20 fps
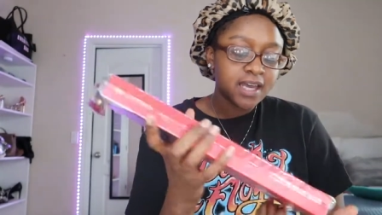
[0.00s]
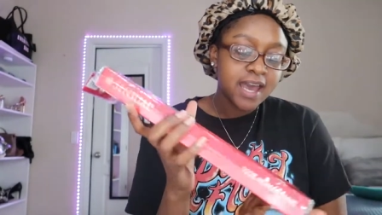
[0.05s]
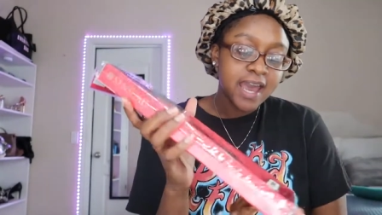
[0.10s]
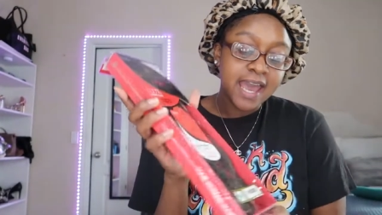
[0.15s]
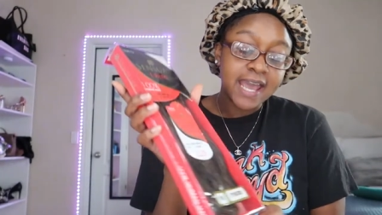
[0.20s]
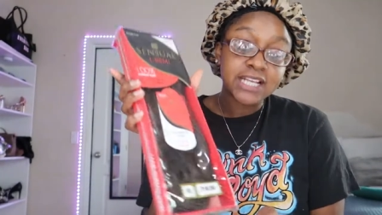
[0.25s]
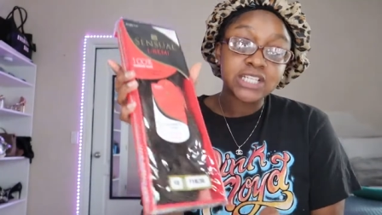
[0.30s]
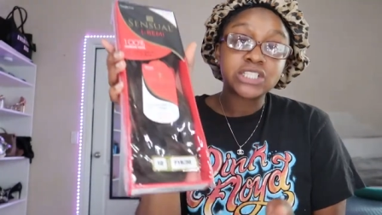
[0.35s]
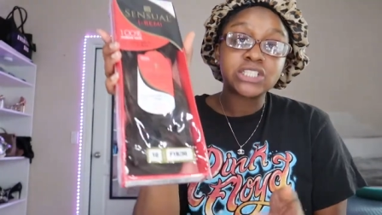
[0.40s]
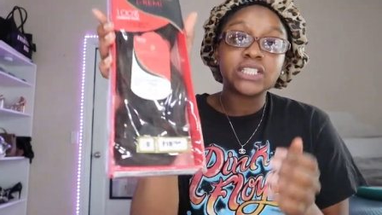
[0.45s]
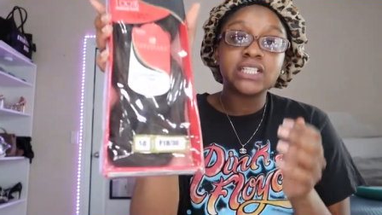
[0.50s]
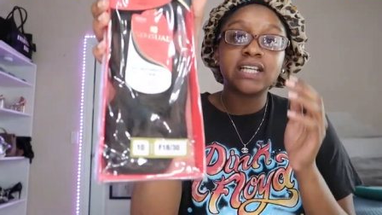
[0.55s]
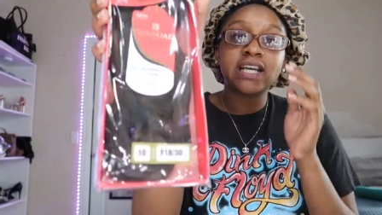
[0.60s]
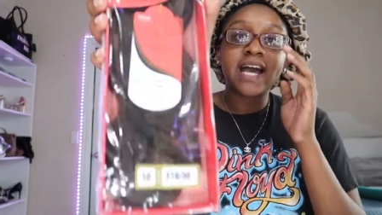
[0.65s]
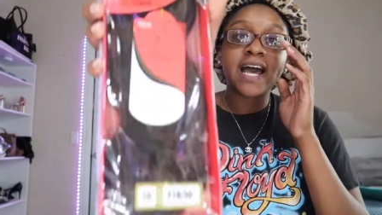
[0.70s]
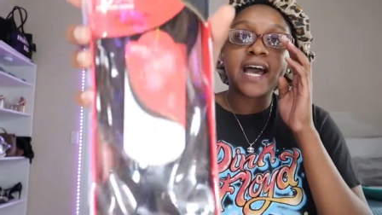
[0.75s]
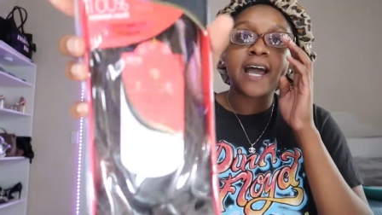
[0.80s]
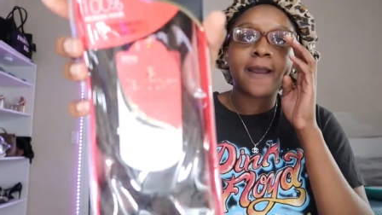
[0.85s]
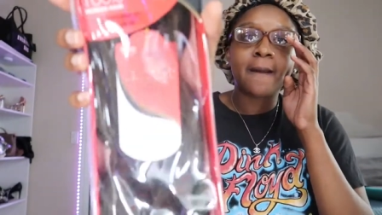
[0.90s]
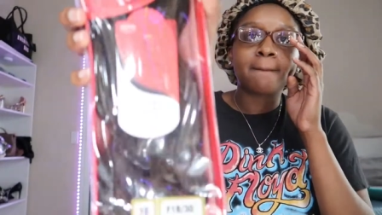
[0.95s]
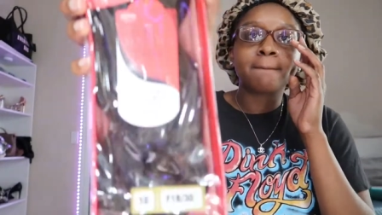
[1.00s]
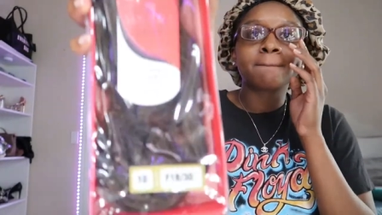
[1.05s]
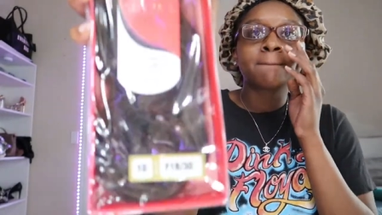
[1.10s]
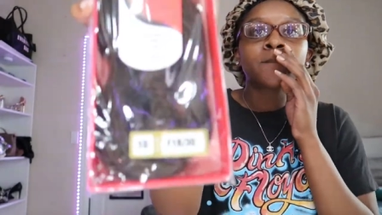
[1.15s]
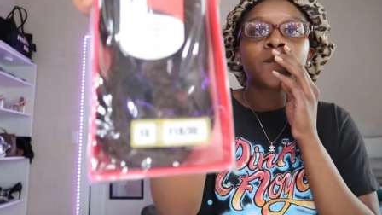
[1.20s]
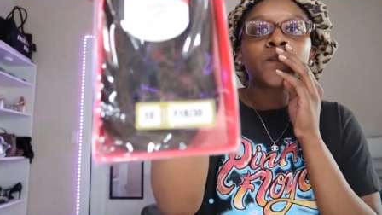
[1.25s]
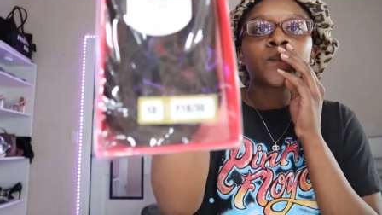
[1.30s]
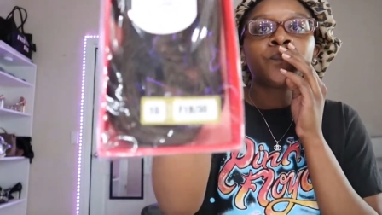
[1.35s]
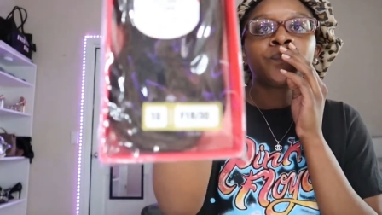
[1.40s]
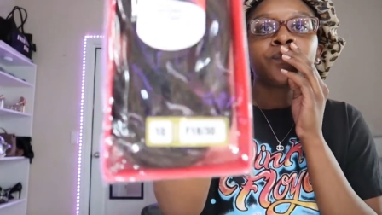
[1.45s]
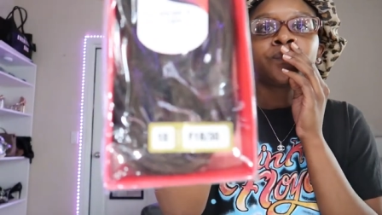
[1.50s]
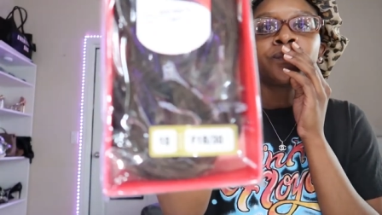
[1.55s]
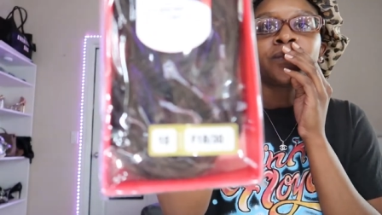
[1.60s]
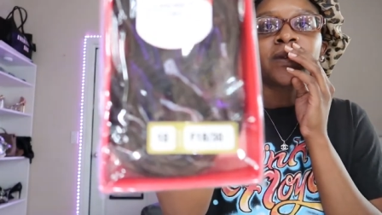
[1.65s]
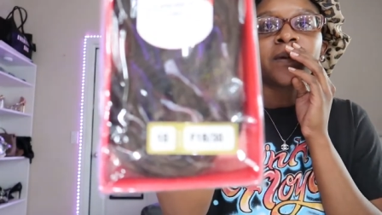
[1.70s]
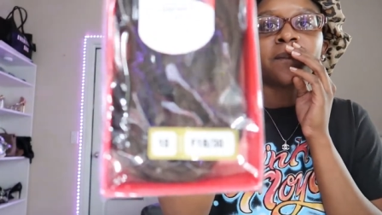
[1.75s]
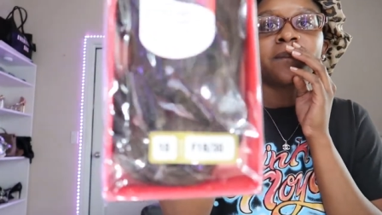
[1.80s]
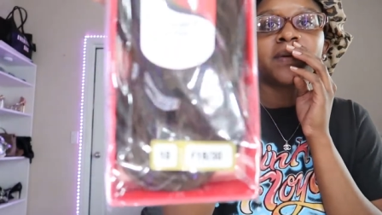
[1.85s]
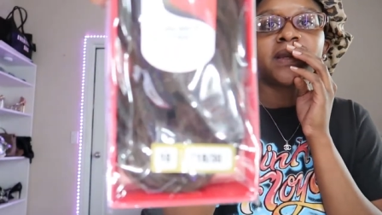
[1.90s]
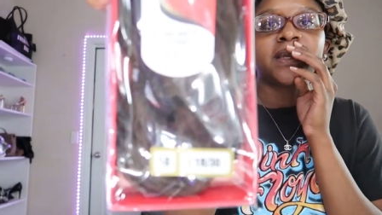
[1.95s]
I actually got
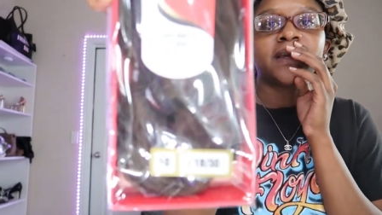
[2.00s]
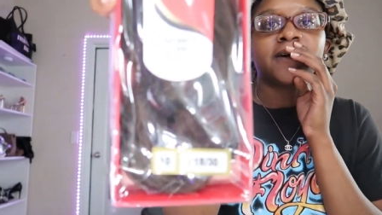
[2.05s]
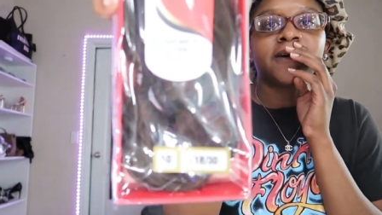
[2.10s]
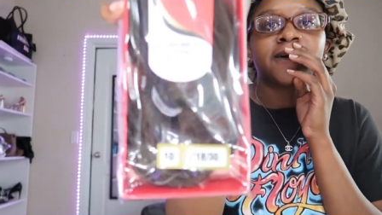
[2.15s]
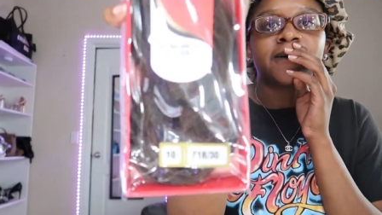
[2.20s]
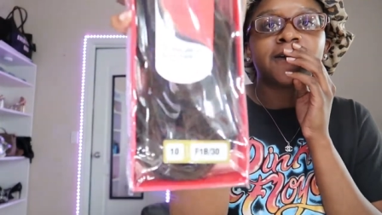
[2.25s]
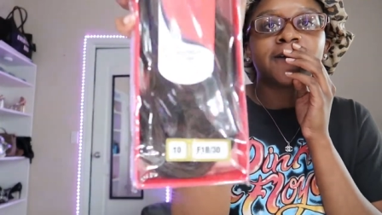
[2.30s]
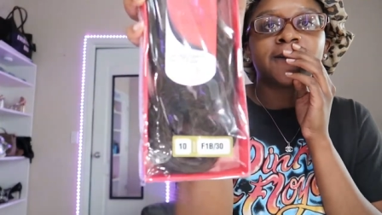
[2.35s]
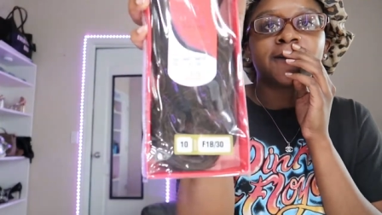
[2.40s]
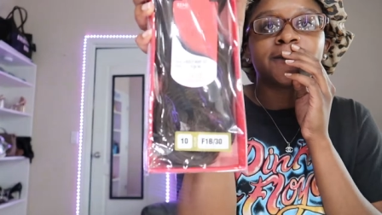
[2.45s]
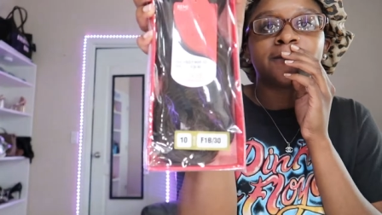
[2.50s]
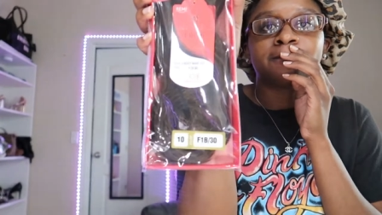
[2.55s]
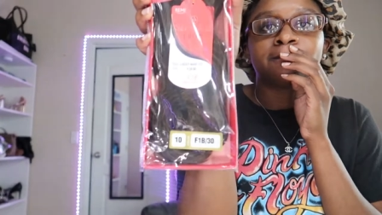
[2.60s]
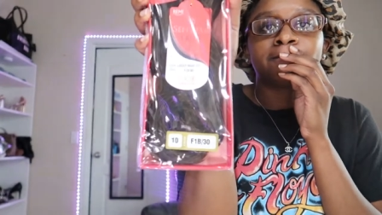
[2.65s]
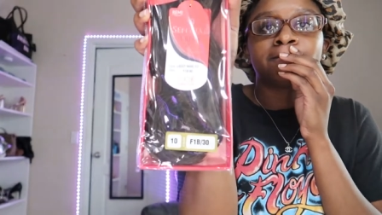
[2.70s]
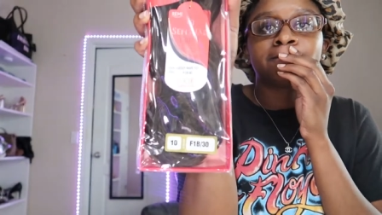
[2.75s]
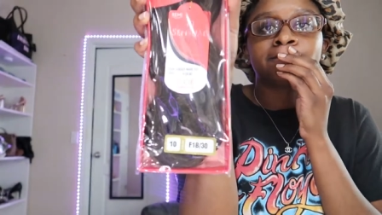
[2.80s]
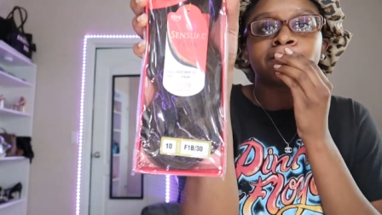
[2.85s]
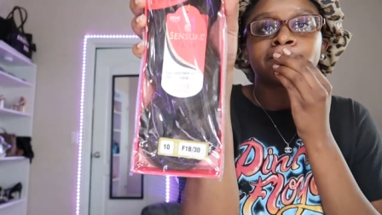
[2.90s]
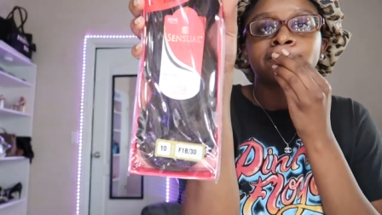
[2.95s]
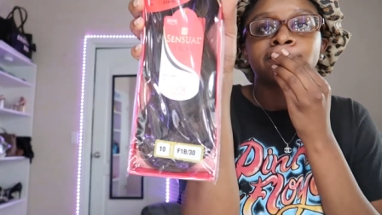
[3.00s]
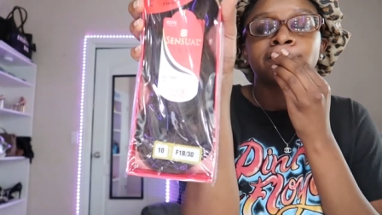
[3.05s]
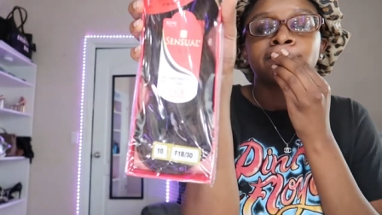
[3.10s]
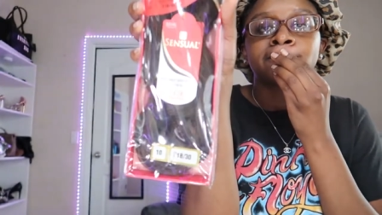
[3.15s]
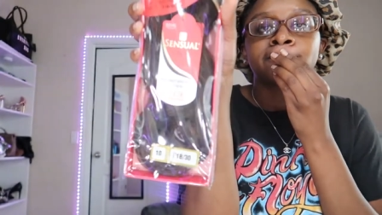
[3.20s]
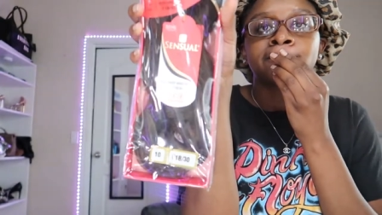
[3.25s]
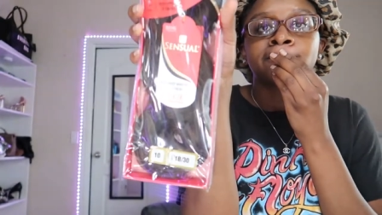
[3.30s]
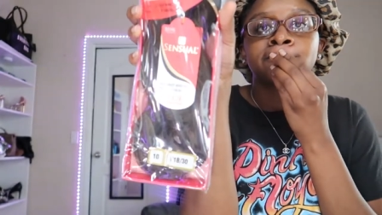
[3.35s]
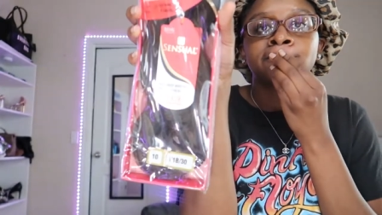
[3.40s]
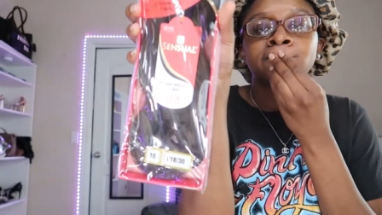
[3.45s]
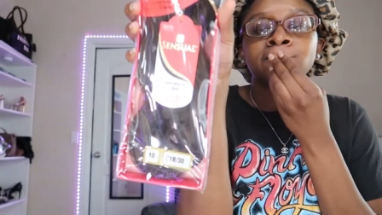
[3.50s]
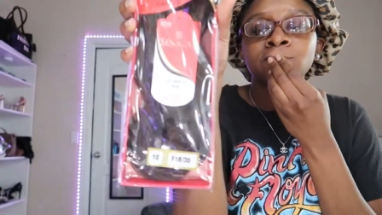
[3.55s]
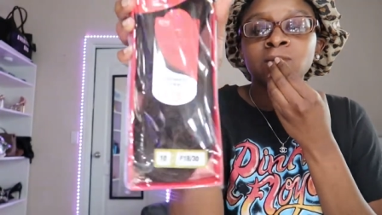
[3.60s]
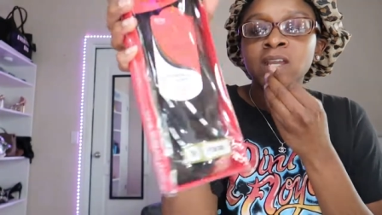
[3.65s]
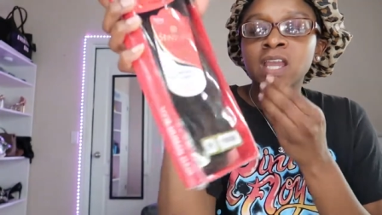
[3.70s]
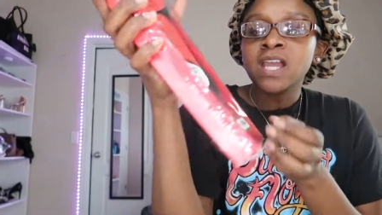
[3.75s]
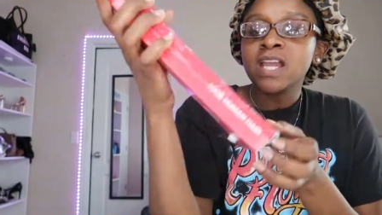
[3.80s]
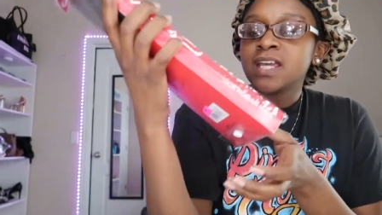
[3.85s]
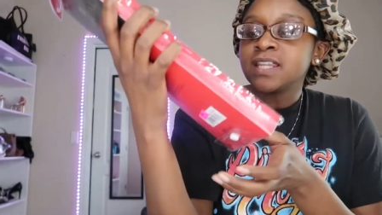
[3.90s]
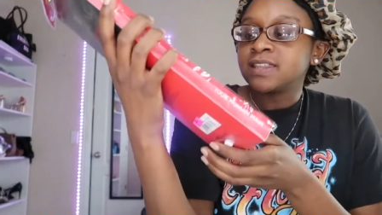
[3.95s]
me um
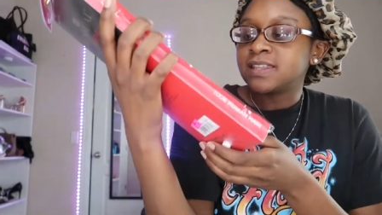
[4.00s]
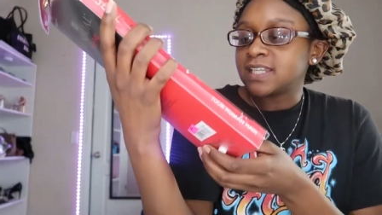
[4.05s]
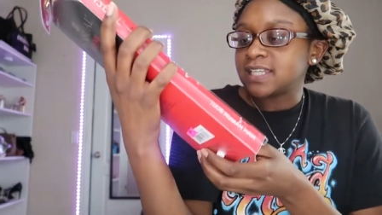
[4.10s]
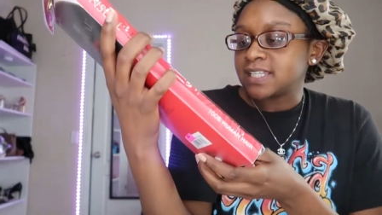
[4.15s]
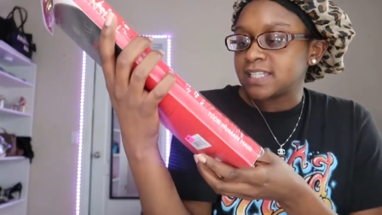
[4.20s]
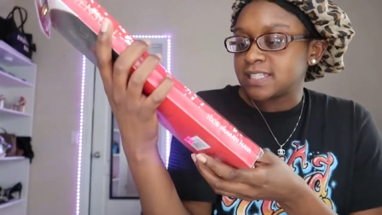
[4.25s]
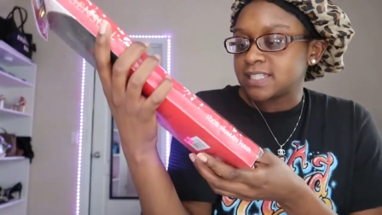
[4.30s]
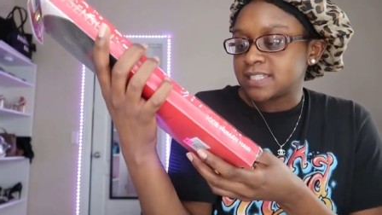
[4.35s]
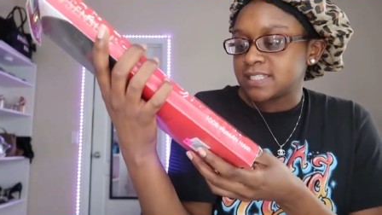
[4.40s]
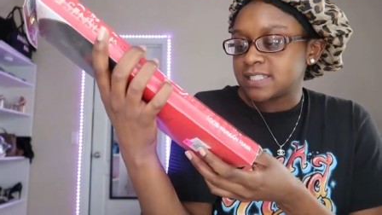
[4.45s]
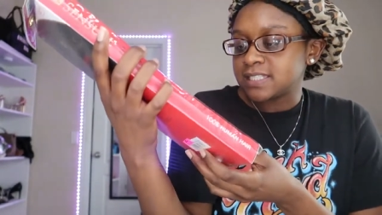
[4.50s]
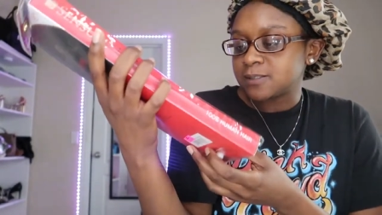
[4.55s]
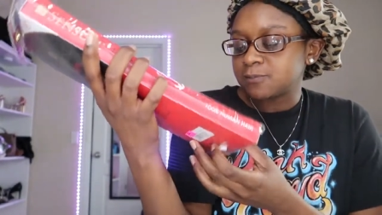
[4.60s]
this,